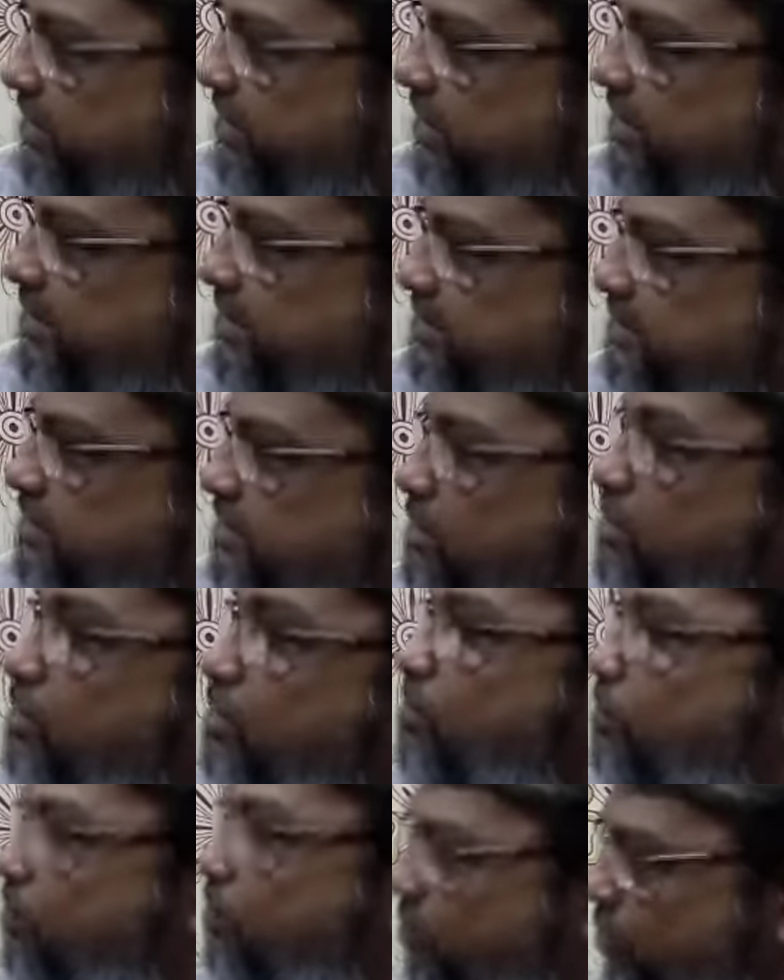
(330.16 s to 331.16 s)
is
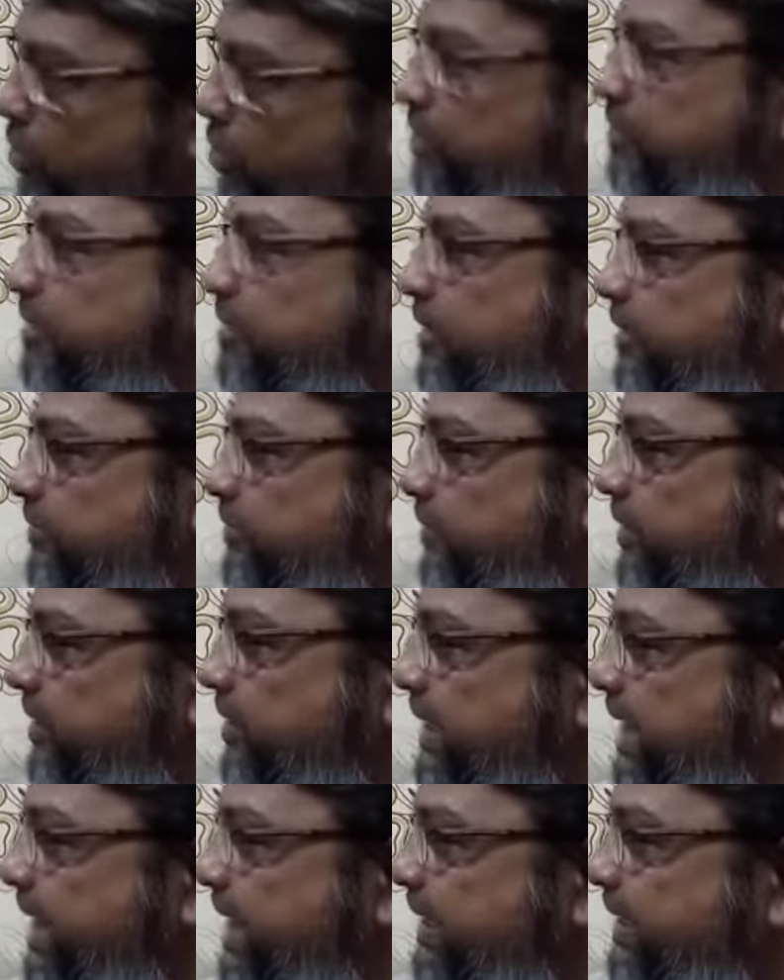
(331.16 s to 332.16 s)
more
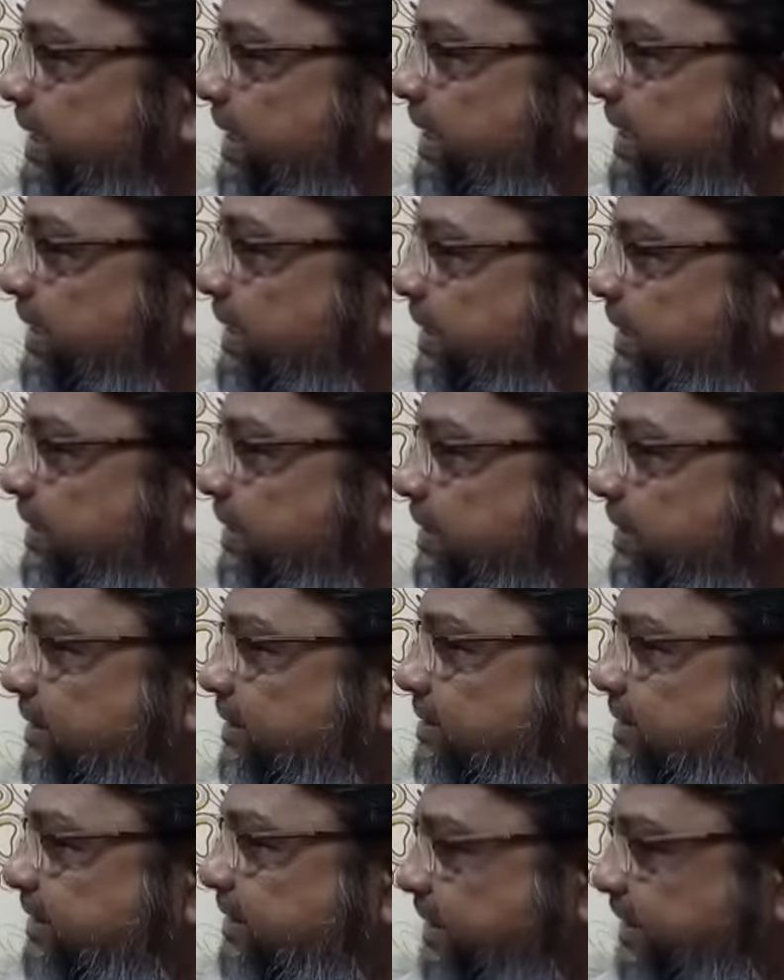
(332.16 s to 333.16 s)
beautiful than any
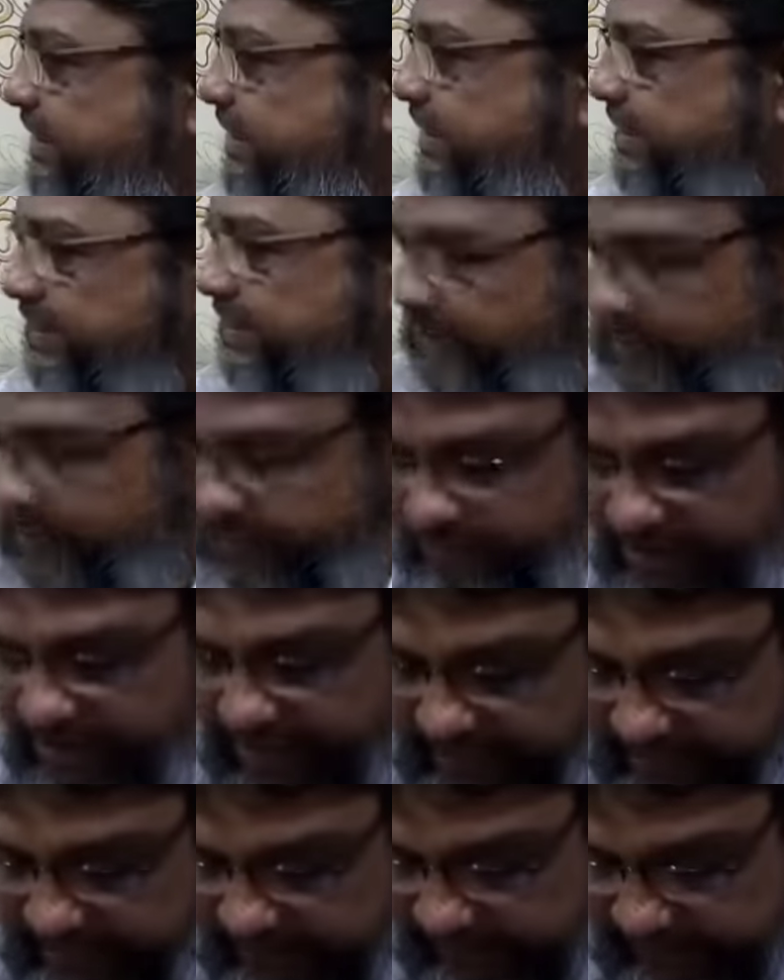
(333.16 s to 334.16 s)
other city in the
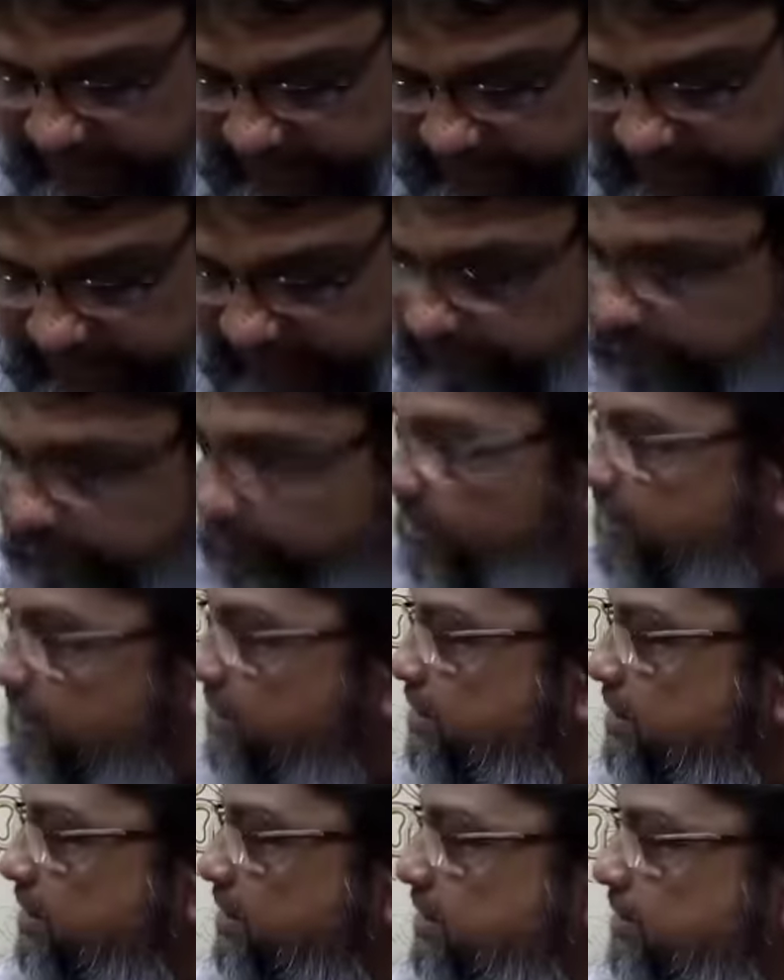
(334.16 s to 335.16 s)
United States.
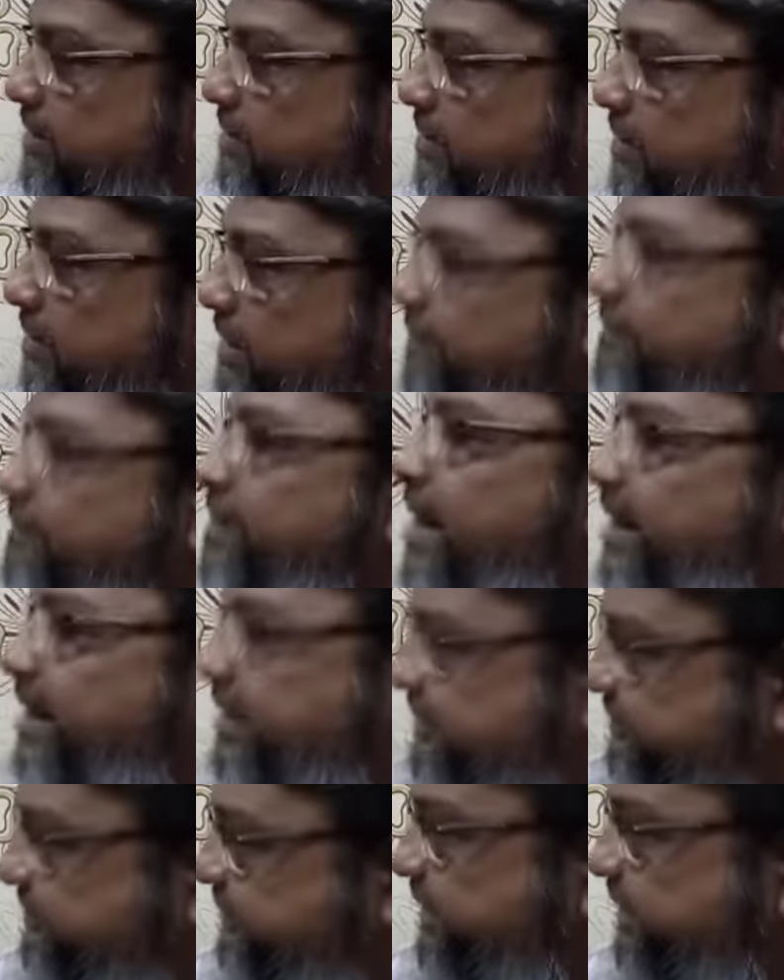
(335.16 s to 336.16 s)

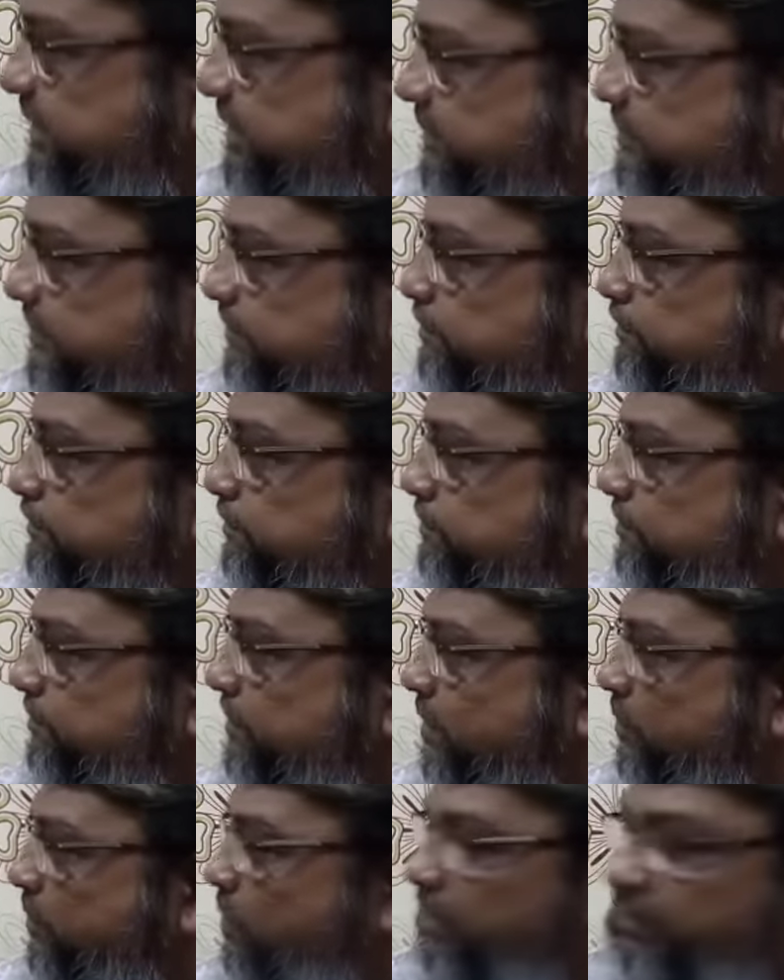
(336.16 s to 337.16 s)
Comparative degree.
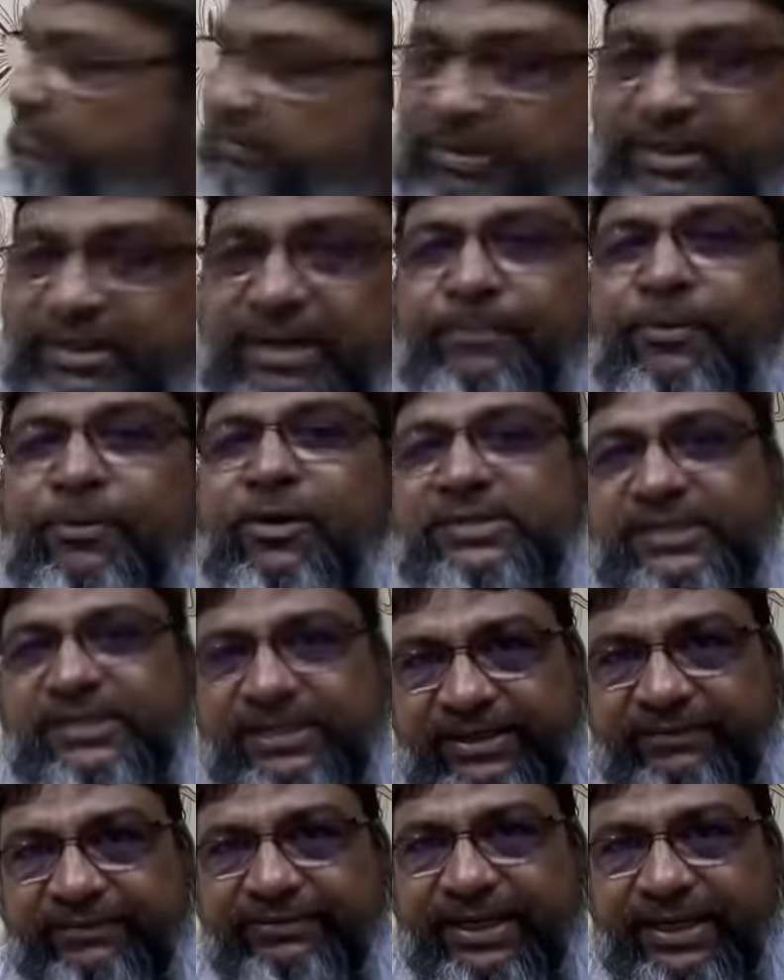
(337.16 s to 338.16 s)
What will be the
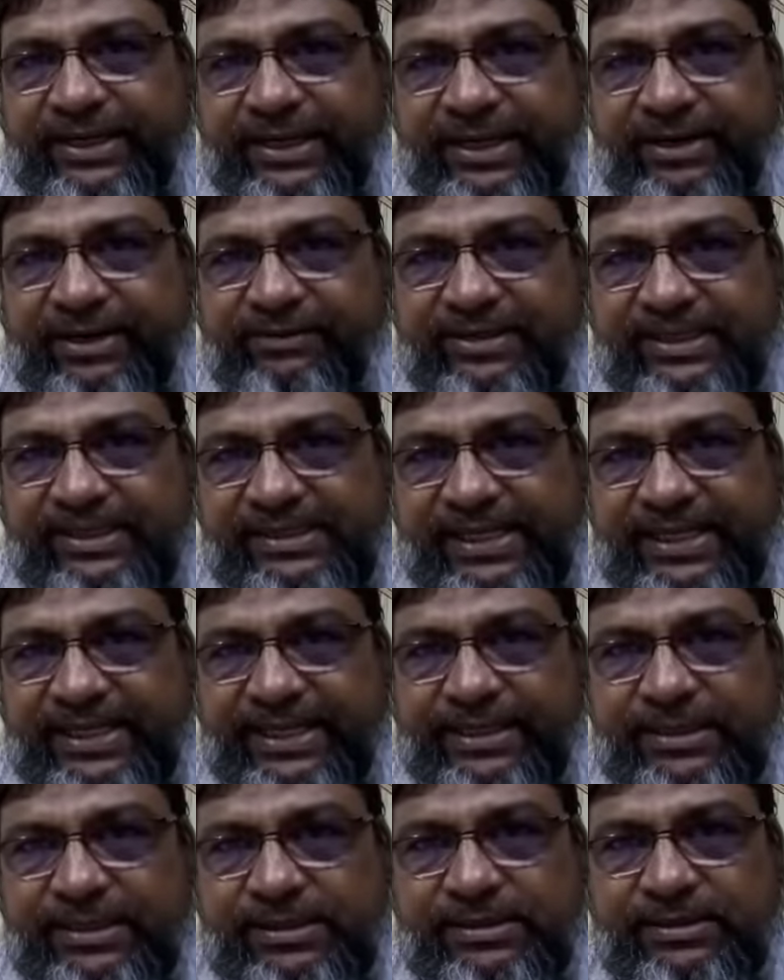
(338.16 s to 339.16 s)
positive degree of this
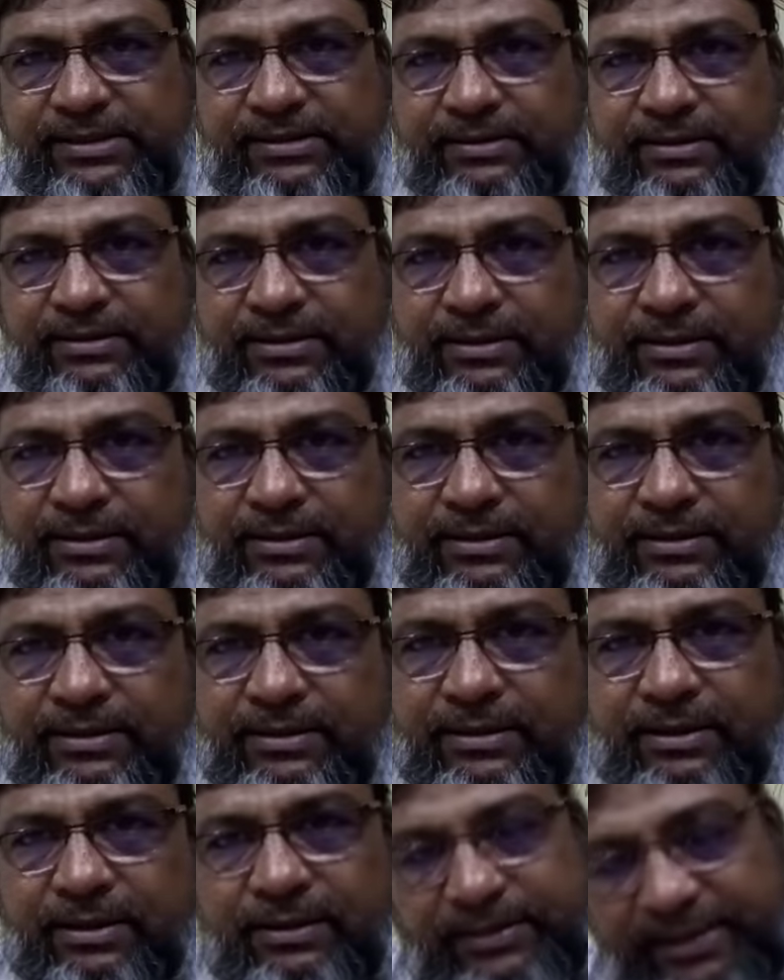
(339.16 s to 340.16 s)
sentence?
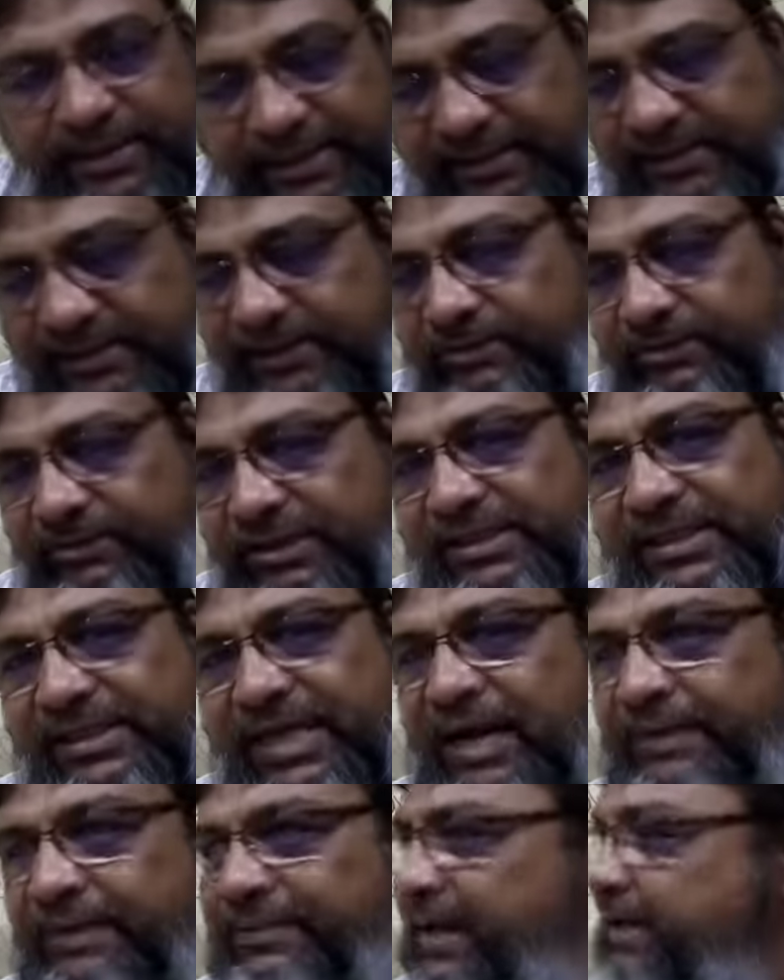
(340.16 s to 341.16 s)
Yes, you will
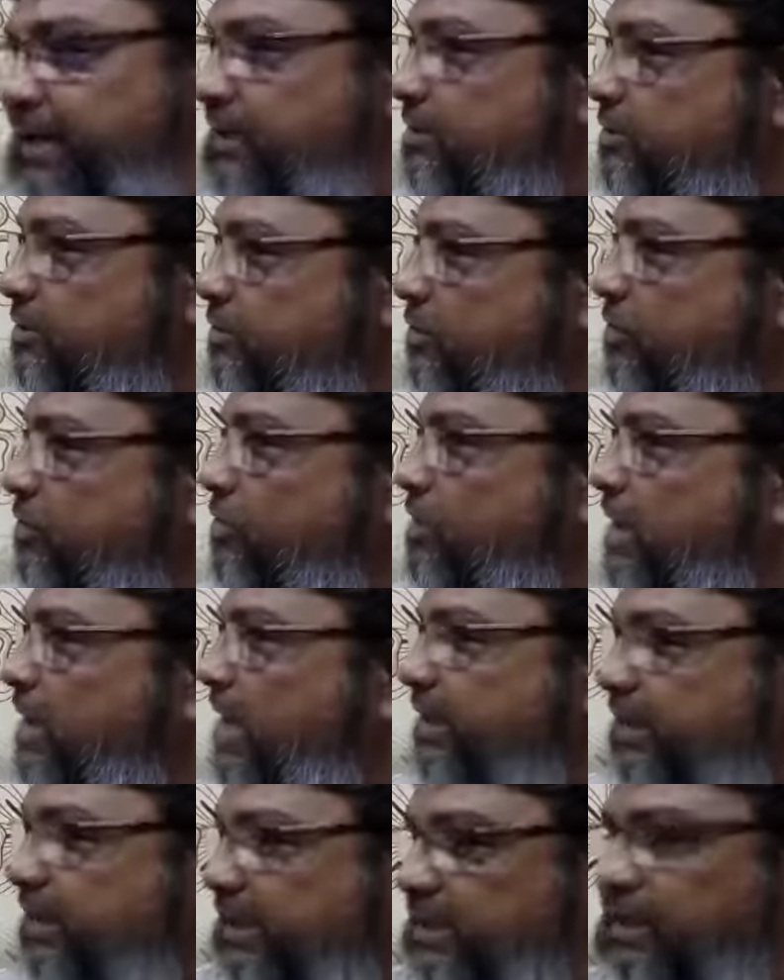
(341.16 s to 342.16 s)
start with no
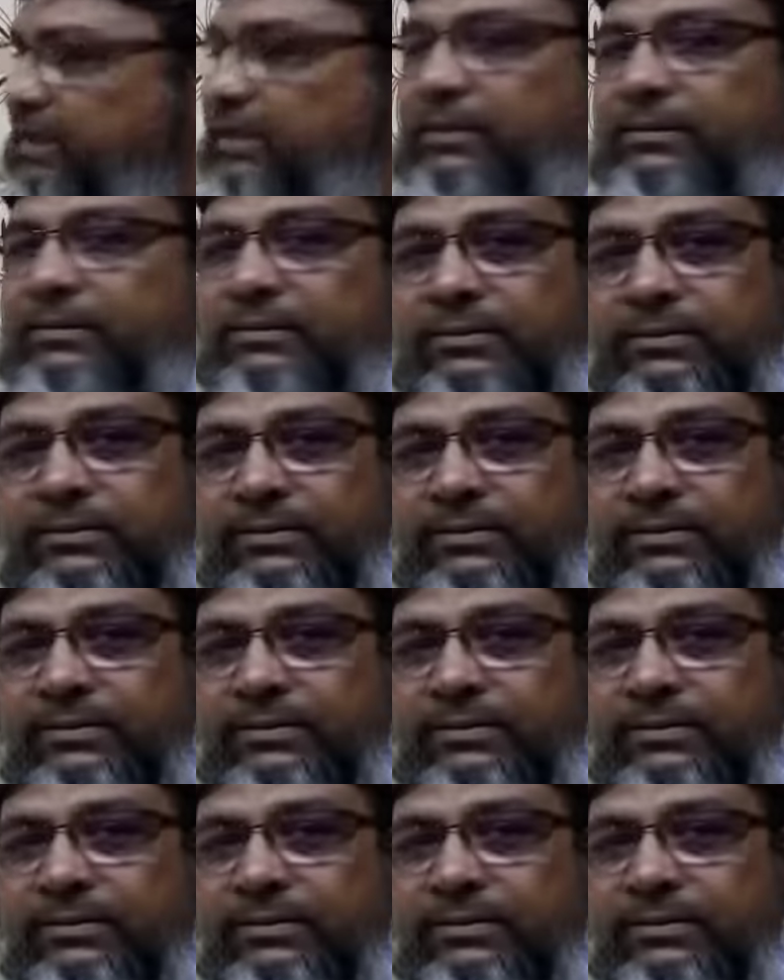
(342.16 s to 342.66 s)
other.